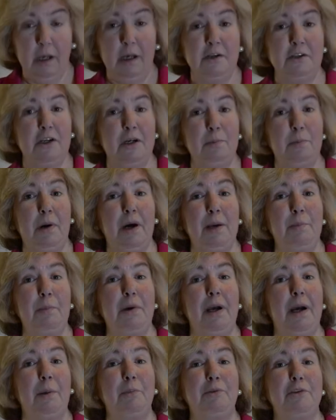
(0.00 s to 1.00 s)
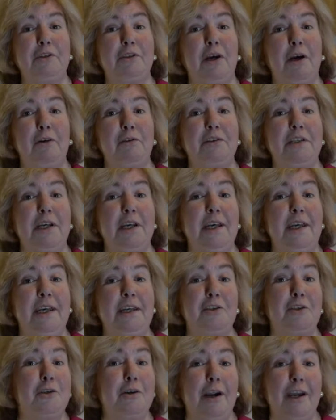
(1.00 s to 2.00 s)
Don't mind me, I'm just going to
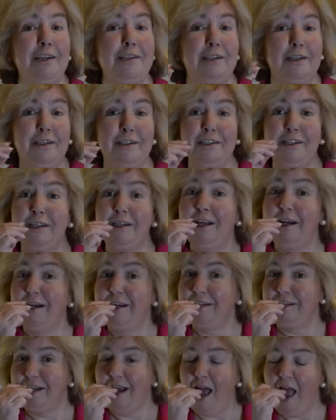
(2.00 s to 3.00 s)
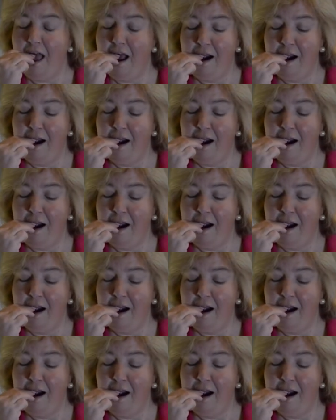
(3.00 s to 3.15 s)
eat Great Aunt Eliza.